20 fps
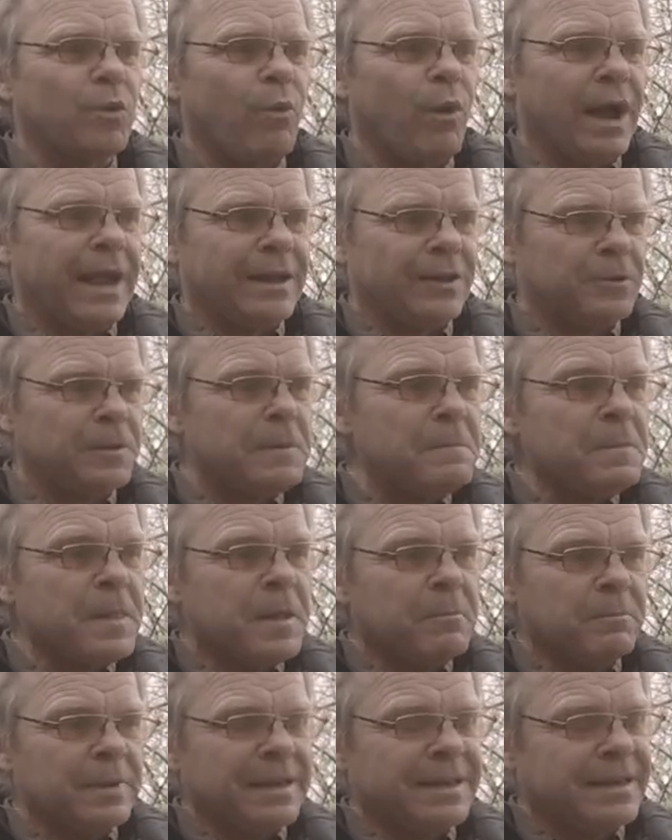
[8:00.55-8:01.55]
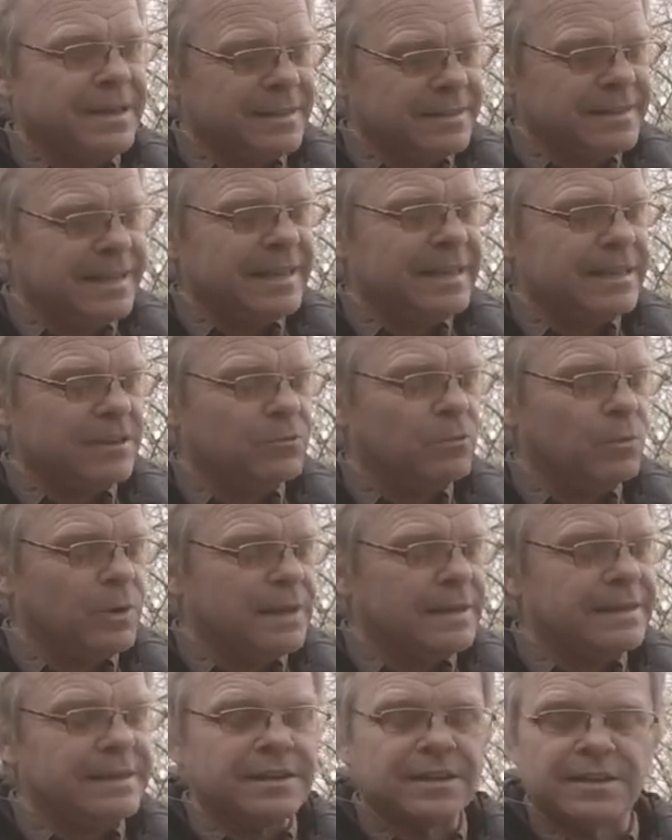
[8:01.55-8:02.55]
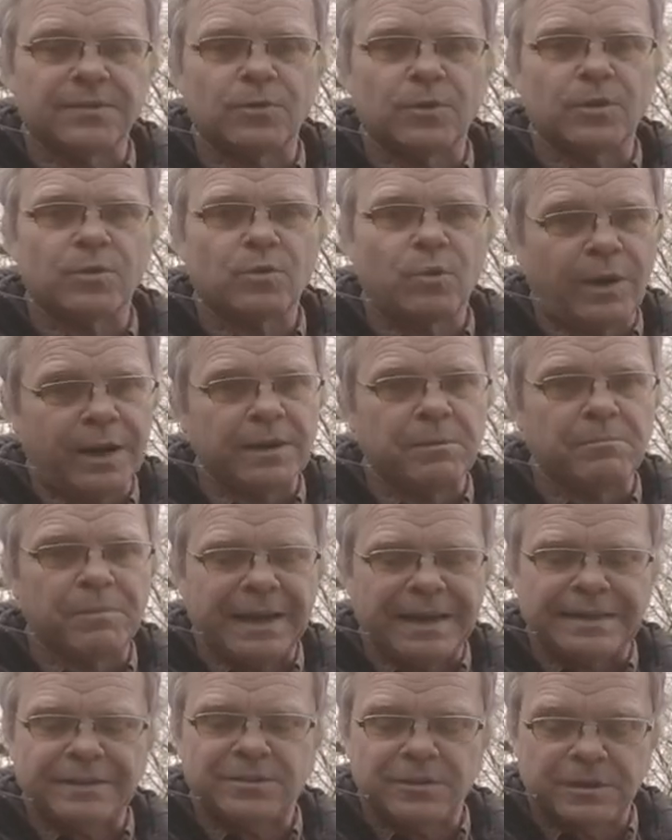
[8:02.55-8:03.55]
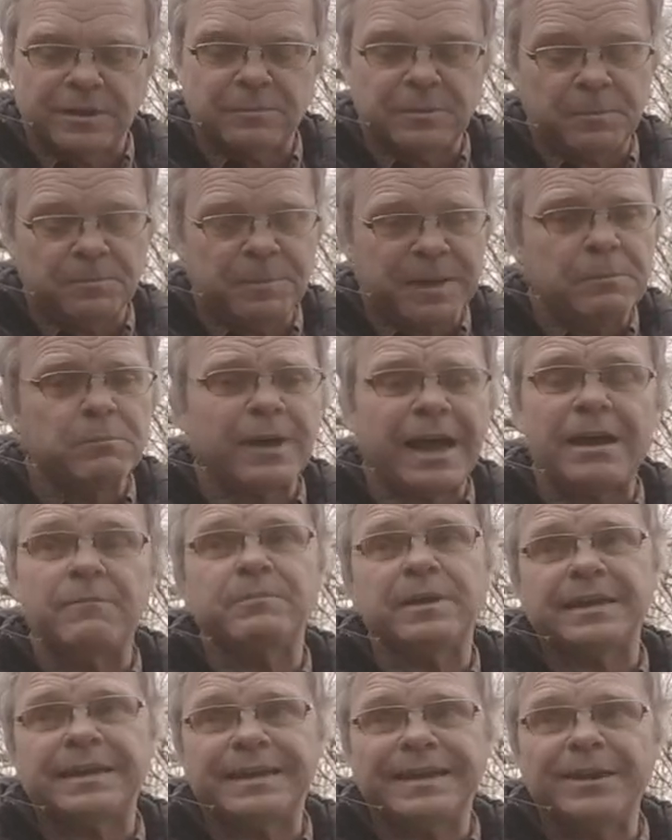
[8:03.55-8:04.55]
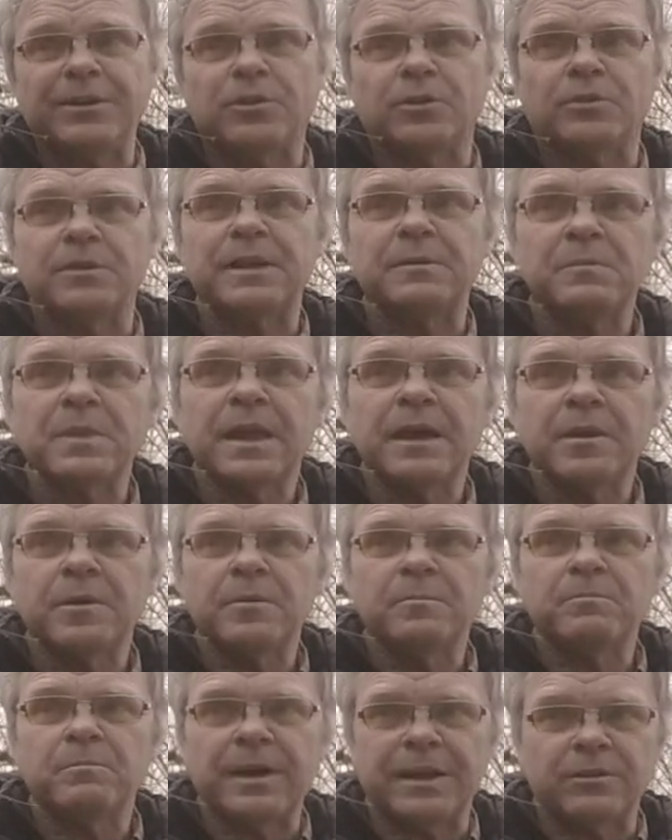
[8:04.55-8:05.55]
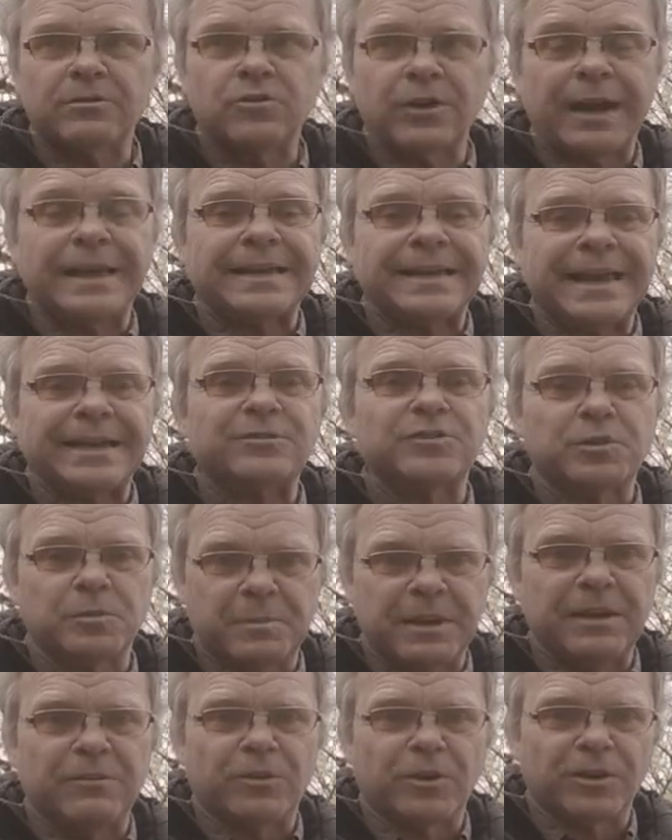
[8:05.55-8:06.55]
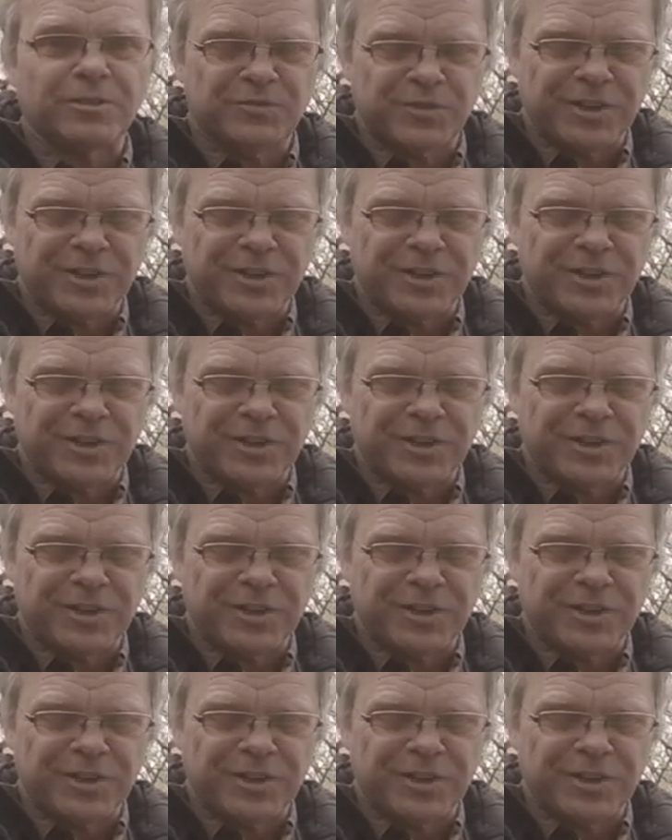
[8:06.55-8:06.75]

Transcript: wild because they can really deliver quite a bite to them. And people have been killed by trying to catch the beaver.